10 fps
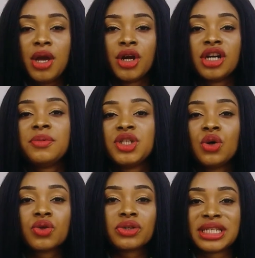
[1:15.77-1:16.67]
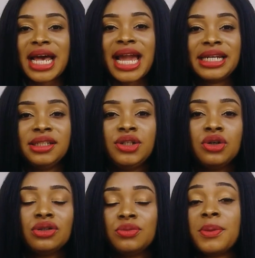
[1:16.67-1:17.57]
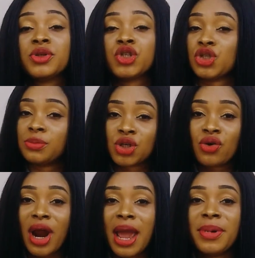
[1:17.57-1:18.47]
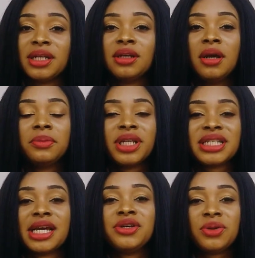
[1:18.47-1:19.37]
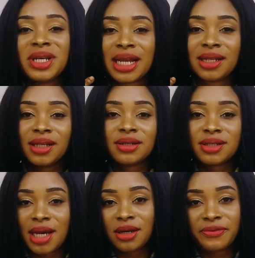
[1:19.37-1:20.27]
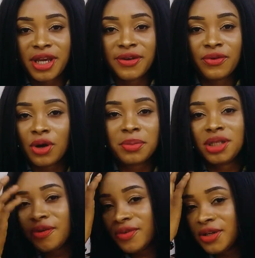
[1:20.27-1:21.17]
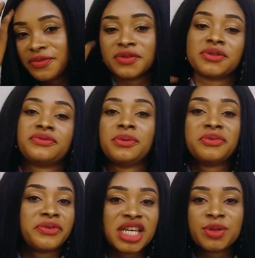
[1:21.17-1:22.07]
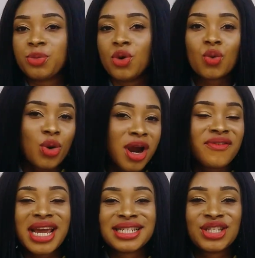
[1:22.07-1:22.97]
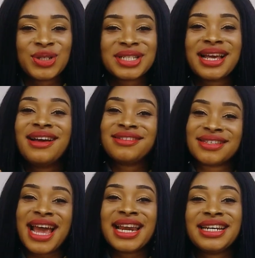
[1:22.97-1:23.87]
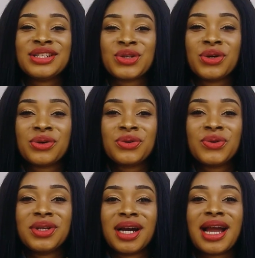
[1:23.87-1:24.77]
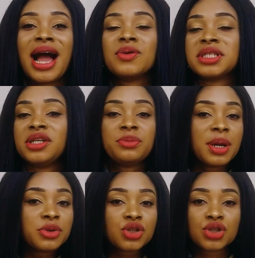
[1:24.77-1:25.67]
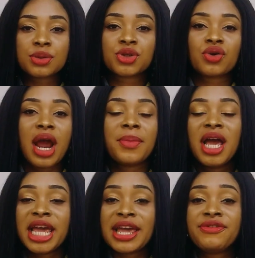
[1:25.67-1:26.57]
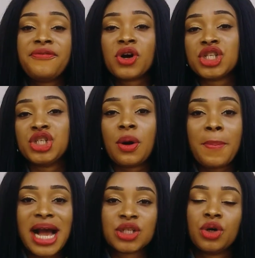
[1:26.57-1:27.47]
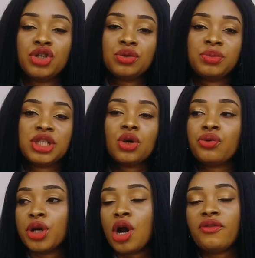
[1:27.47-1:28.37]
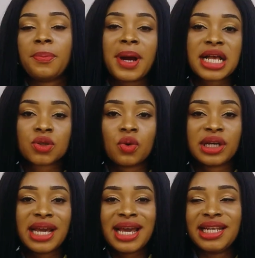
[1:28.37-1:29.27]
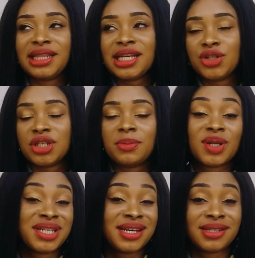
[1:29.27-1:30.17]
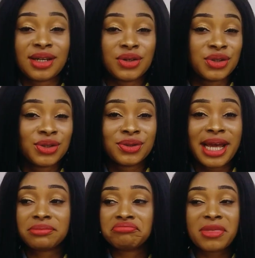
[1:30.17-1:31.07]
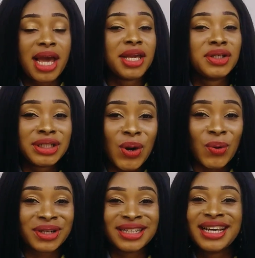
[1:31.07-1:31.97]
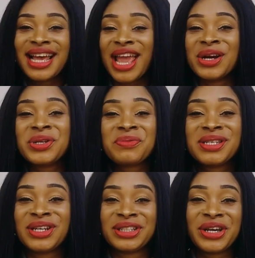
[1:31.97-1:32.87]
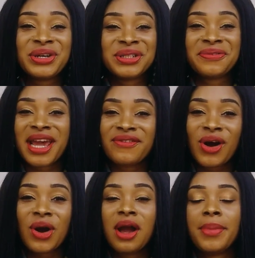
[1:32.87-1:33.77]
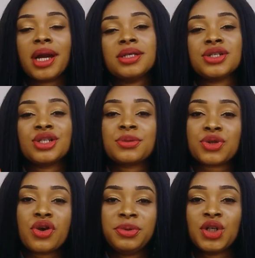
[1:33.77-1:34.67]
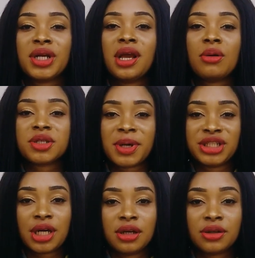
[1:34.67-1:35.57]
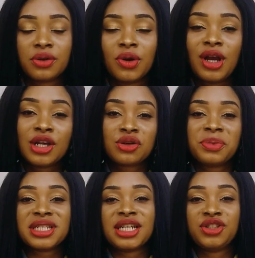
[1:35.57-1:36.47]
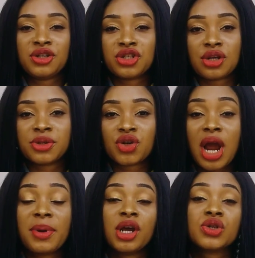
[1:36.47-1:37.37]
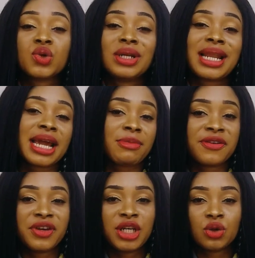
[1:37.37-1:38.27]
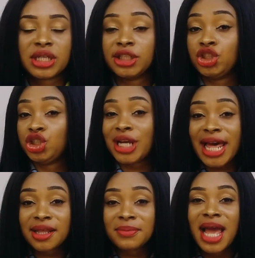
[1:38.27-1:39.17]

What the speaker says: you're going to be told to sign in, to be able to subscribe. And please, can you do me that little tiny favor? I mean, even if it's from Facebook, wherever it is, just sign in to your Google account and you'll be able to subscribe. If you've forgotten your password, you'll be told recover password. It takes just about 30 seconds to do that. And you're done. And you're doing me such a huge favor because your subscription helps my channel grow. So please ensure to subscribe and also like my videos and share them